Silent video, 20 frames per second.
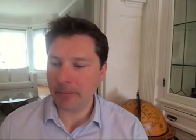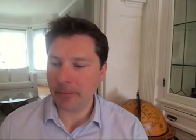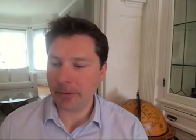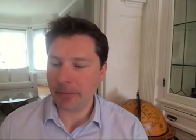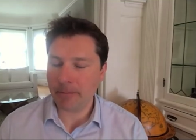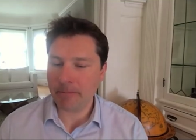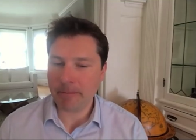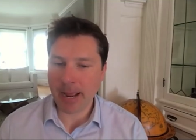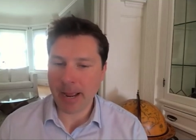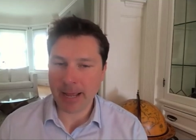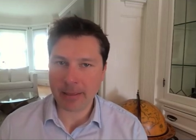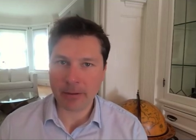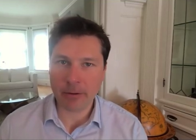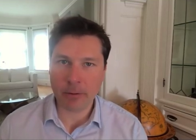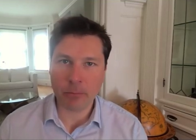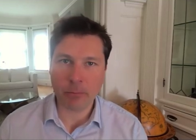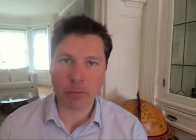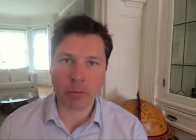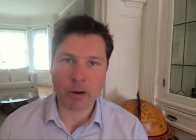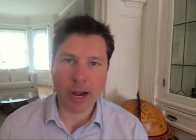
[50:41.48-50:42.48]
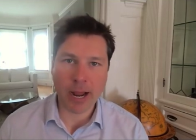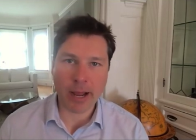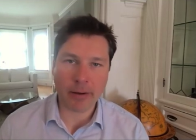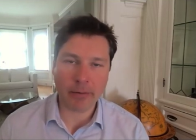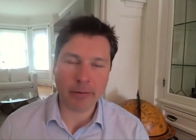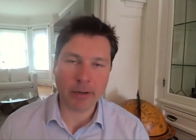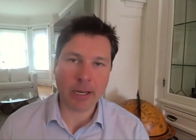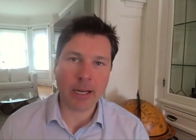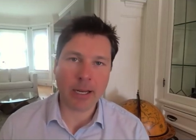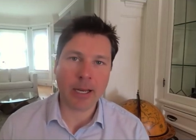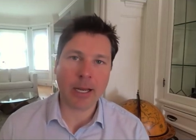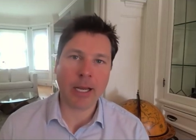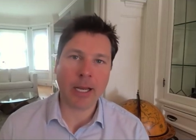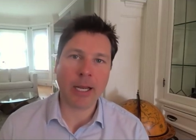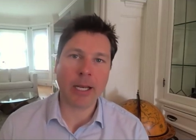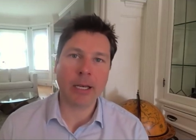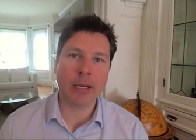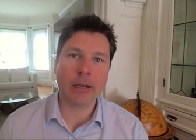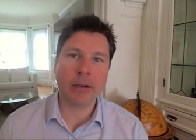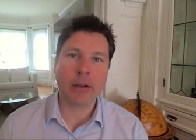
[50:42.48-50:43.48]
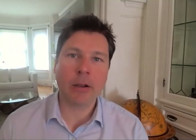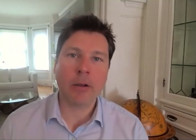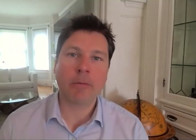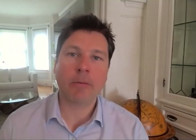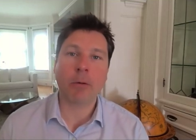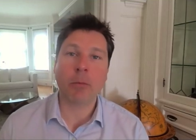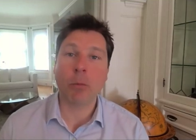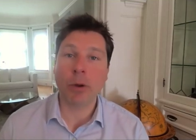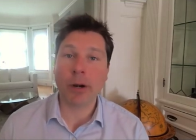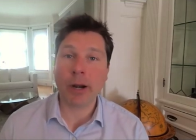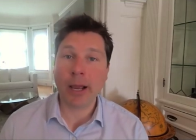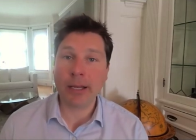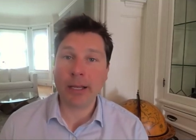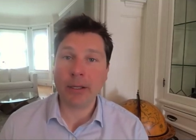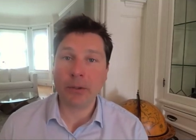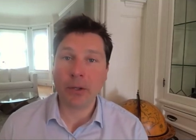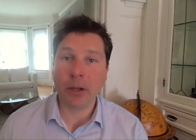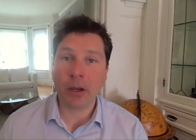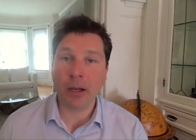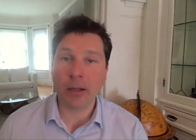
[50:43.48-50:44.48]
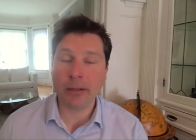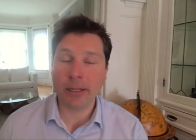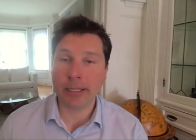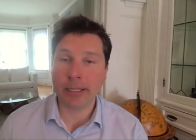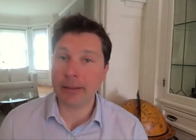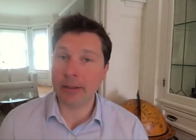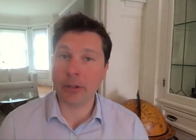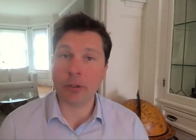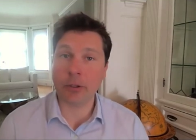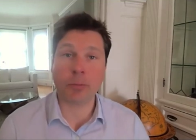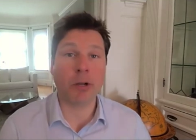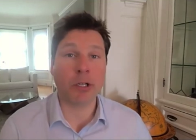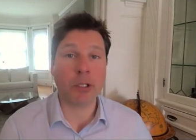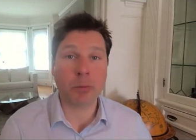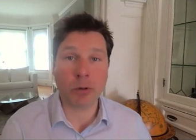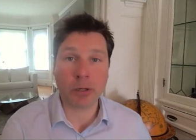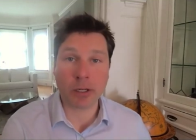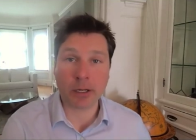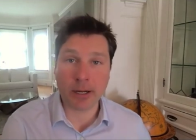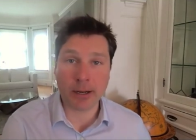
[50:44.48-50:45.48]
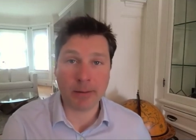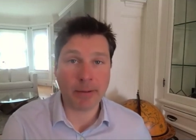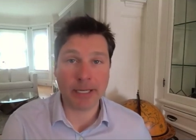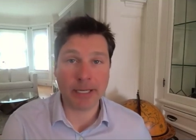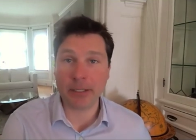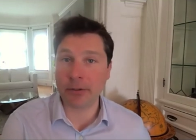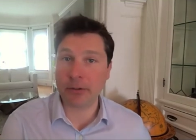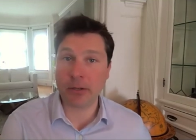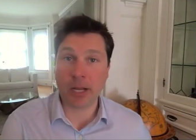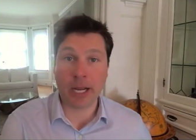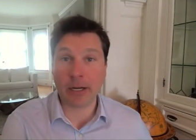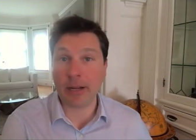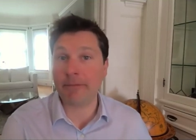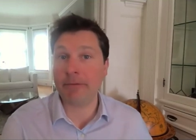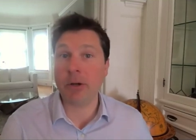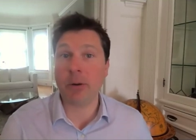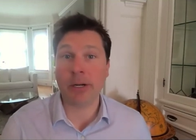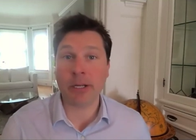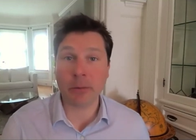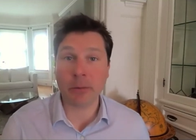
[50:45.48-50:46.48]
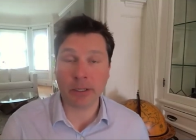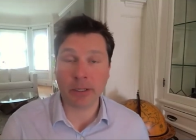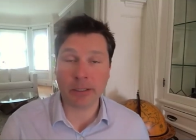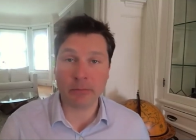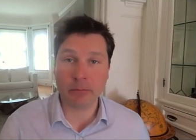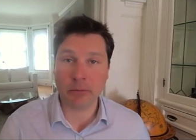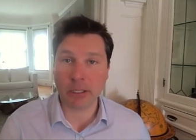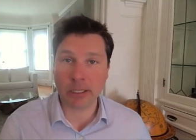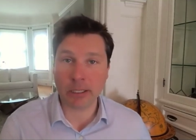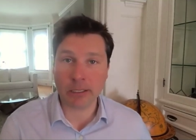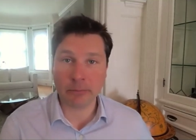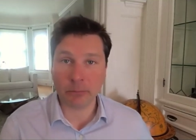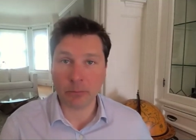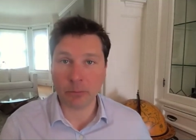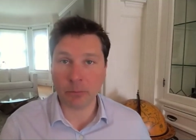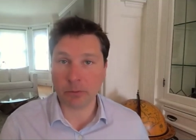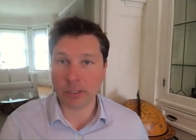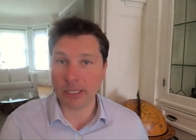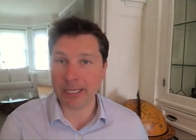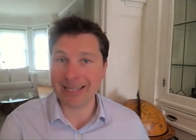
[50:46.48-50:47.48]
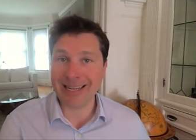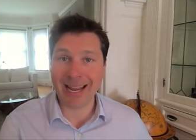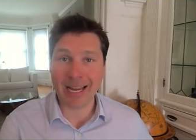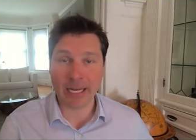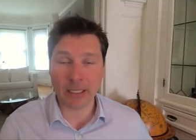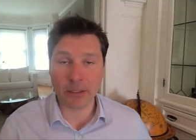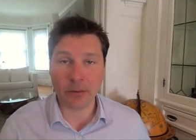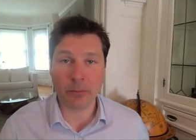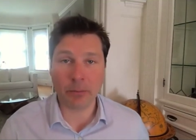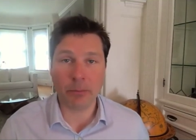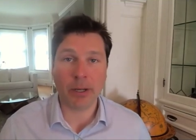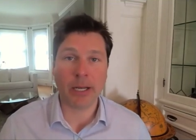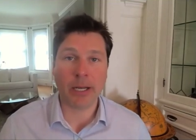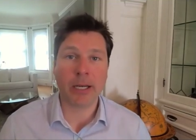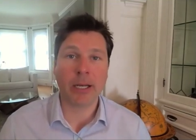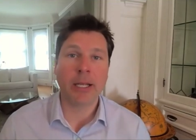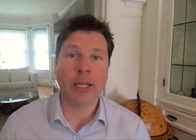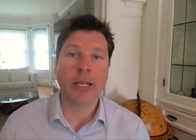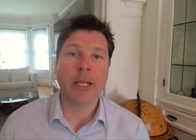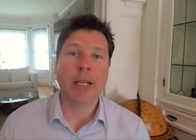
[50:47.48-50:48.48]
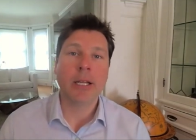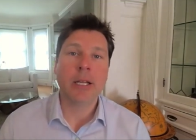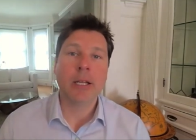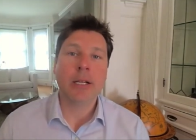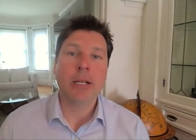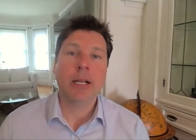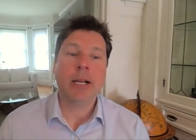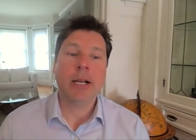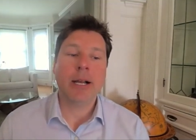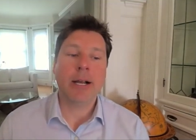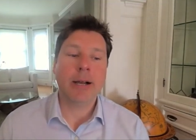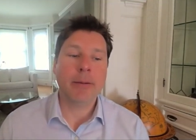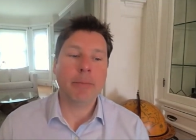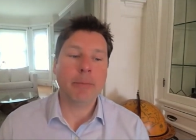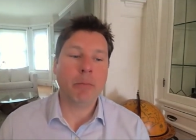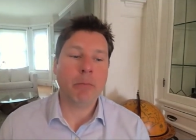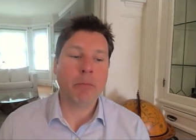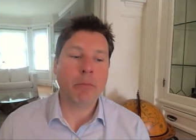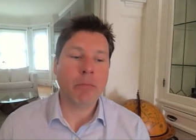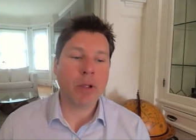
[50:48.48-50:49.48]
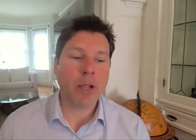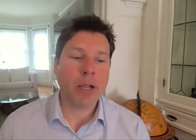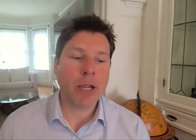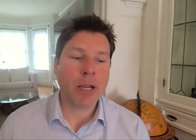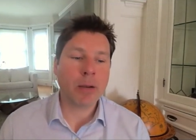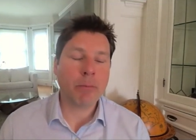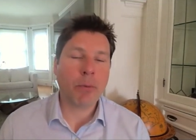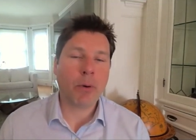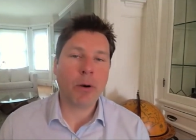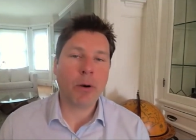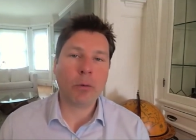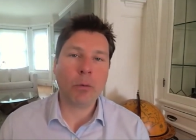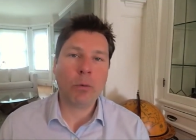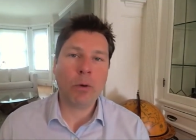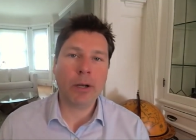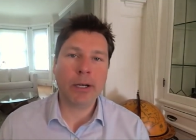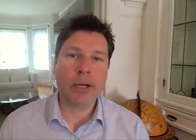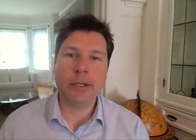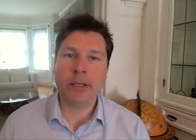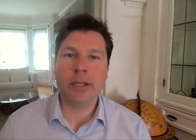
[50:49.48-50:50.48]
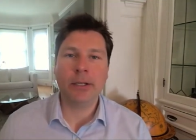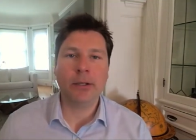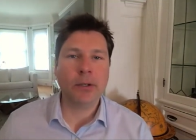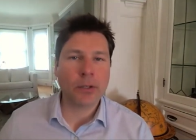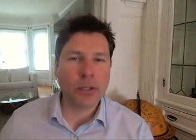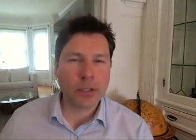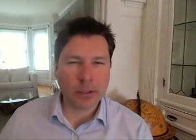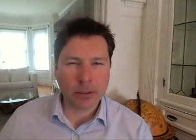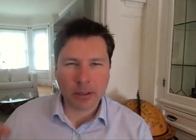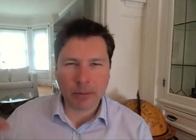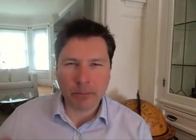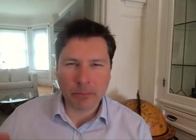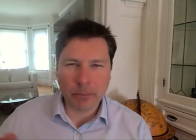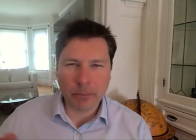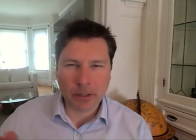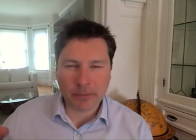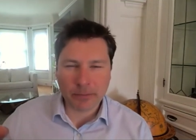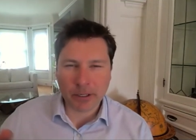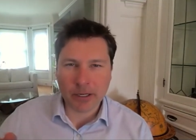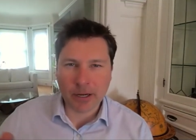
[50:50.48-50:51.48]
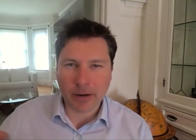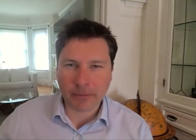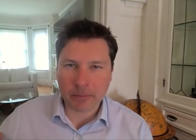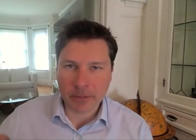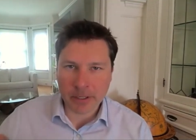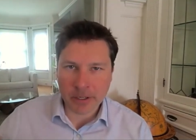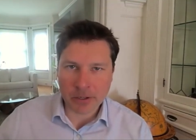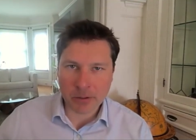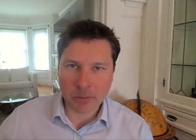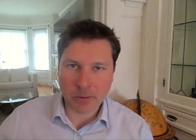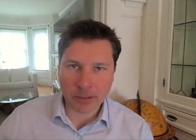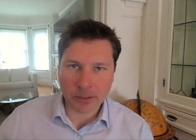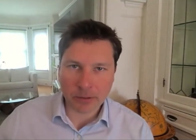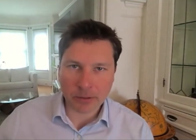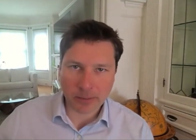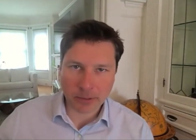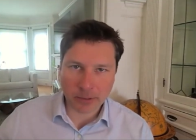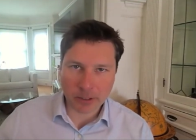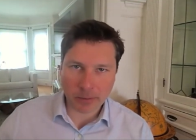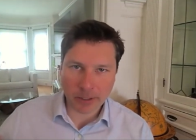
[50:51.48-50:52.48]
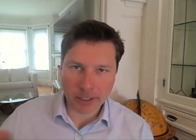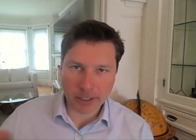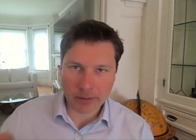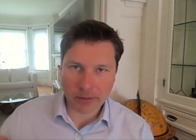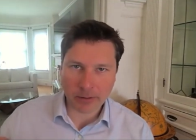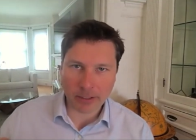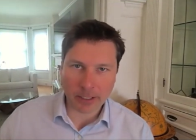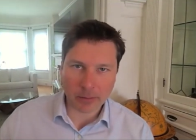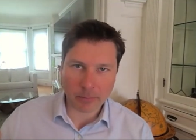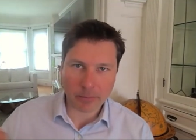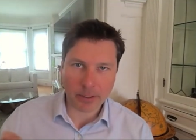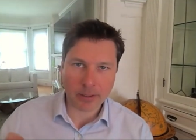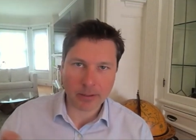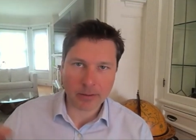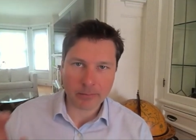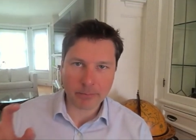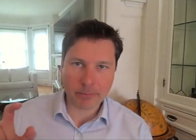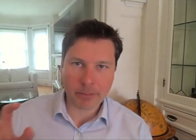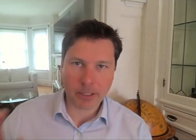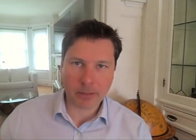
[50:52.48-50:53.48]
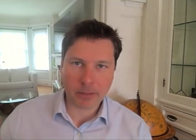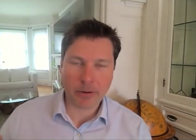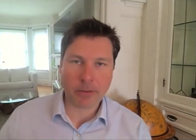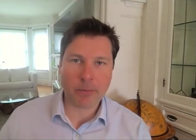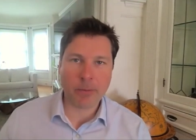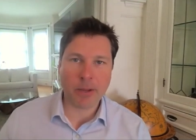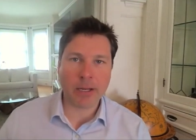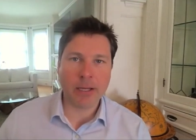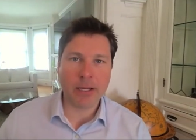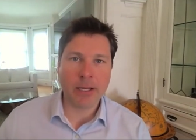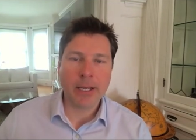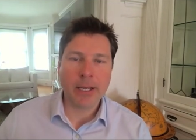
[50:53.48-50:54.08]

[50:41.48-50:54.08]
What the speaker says: Matthew Brown, and from what I saw, there's much more to come. I have no idea what it contains, but in part one, this is just a bit of a government nuance that I'm going into here, but bear with me.